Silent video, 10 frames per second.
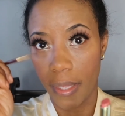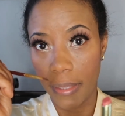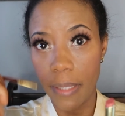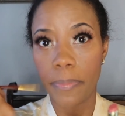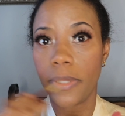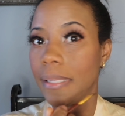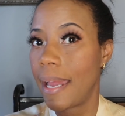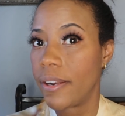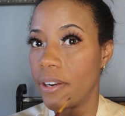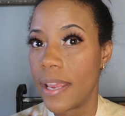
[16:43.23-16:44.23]
lip
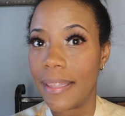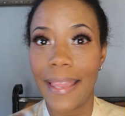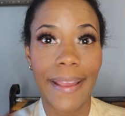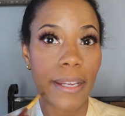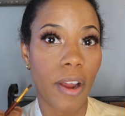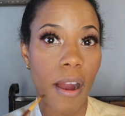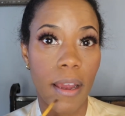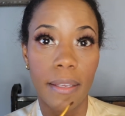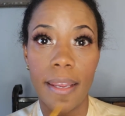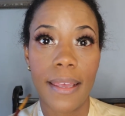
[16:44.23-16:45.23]
liner and line it
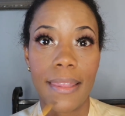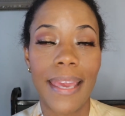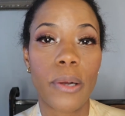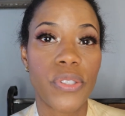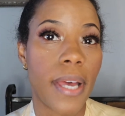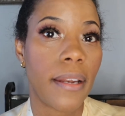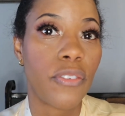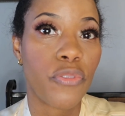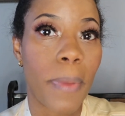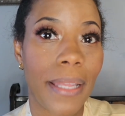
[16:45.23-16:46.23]
on the outside
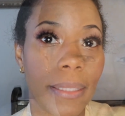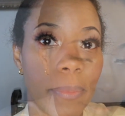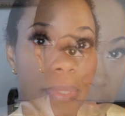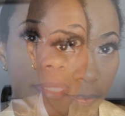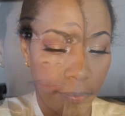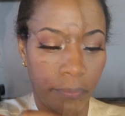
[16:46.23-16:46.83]
of my lips.